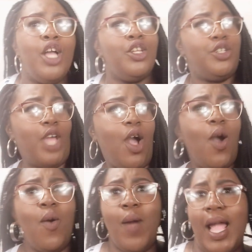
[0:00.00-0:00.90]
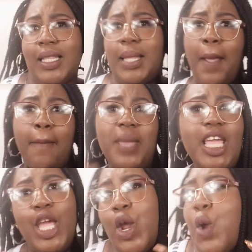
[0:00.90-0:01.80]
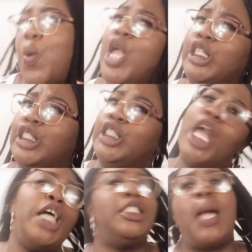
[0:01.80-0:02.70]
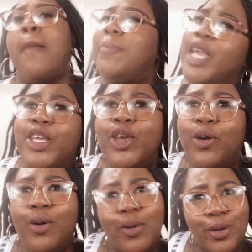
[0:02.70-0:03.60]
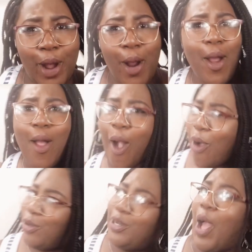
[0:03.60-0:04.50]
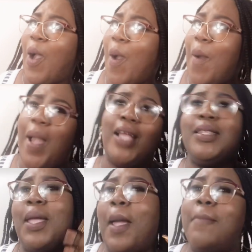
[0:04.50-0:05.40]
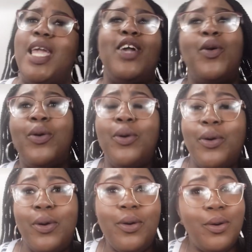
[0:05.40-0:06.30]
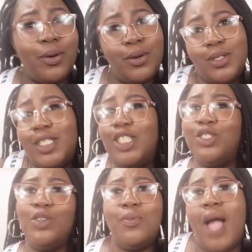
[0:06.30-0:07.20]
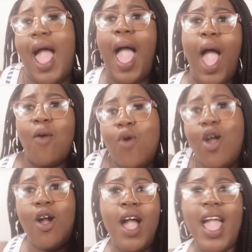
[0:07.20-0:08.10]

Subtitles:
Don't have to be rich to be cute, girl. Don't have to be cool to do our world.